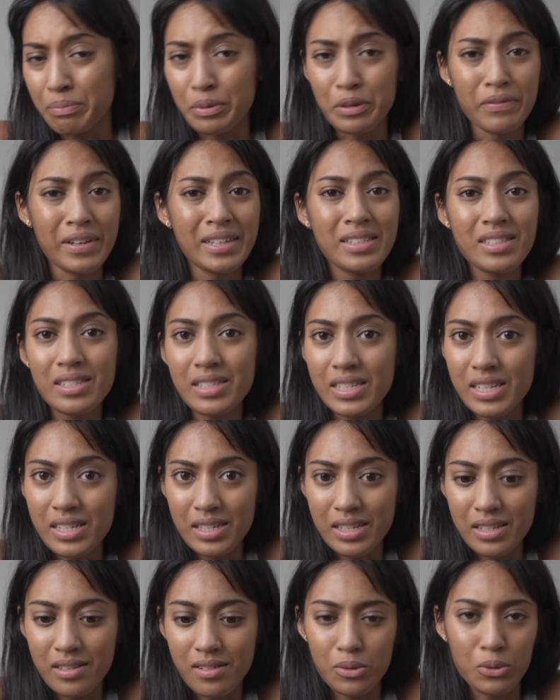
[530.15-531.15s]
prevent
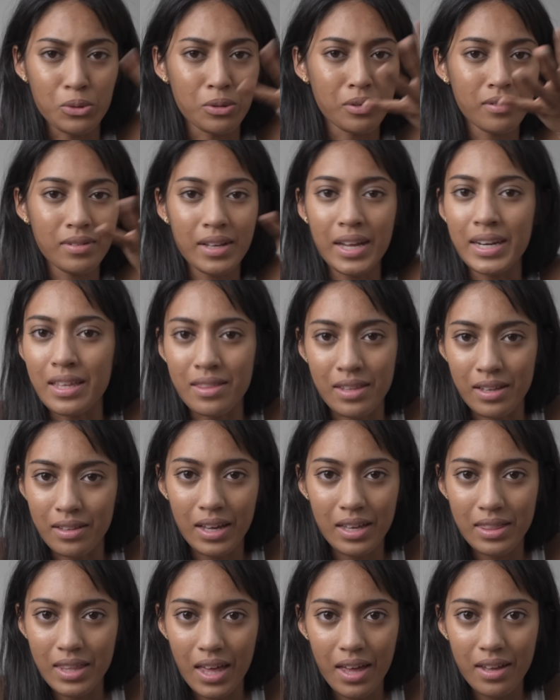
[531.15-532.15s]
diseases, or anything
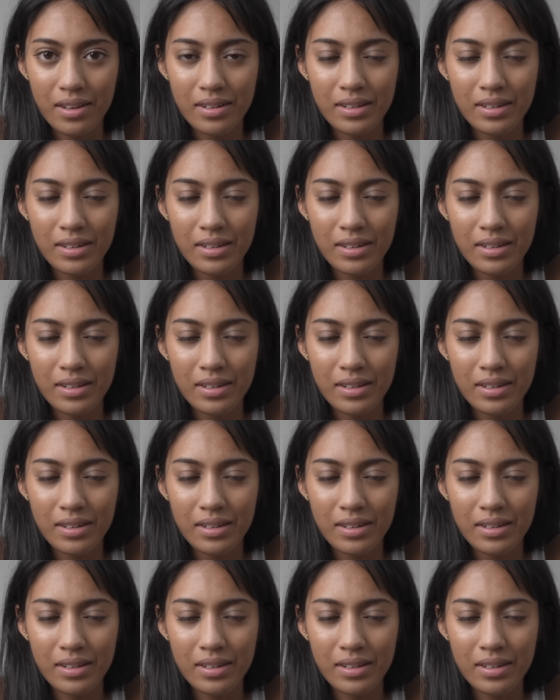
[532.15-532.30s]
like that.